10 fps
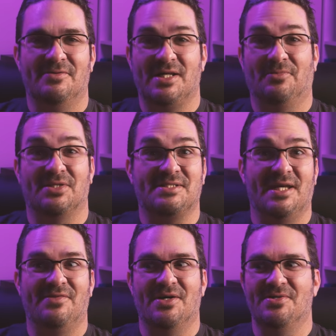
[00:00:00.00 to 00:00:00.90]
I was able to
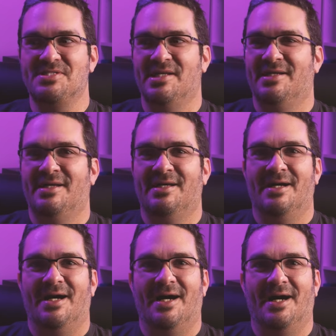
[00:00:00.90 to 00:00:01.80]
save those.
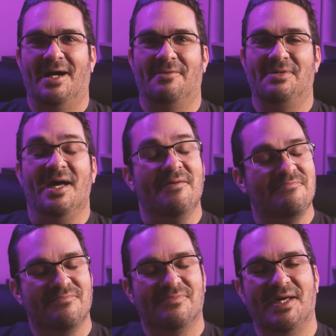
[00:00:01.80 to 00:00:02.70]
Uh, but yeah,
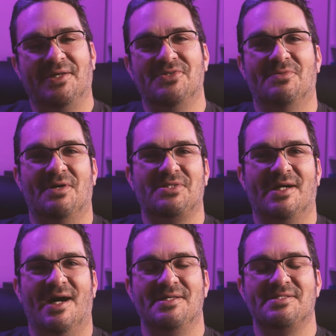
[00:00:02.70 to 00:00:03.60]
Thank you so much,
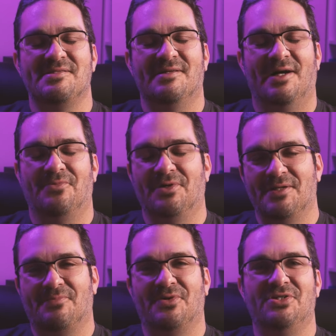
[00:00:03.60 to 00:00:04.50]
guys. I
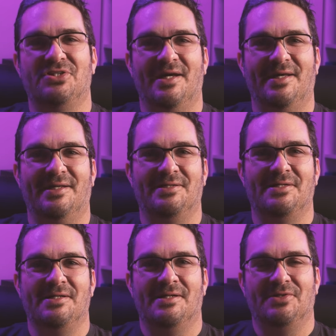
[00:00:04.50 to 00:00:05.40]
really appreciate it.
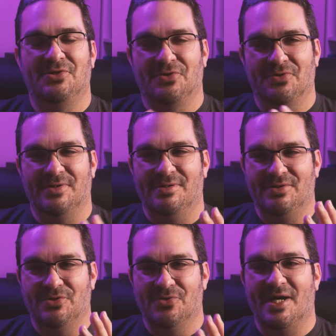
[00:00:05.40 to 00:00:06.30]
You're,
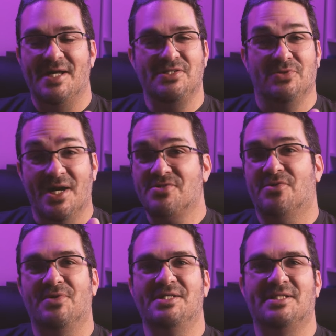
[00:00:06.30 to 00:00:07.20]
you're guys, you guys are
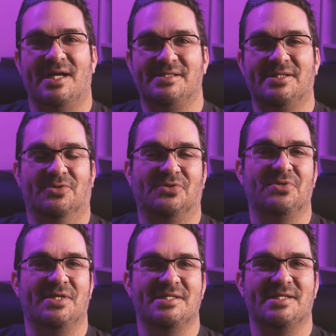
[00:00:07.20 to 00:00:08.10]
the reason I still
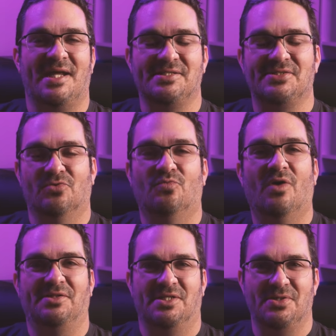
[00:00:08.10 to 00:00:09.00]
do this and I still
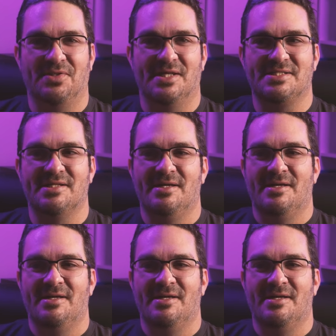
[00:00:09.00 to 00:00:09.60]
want to do this.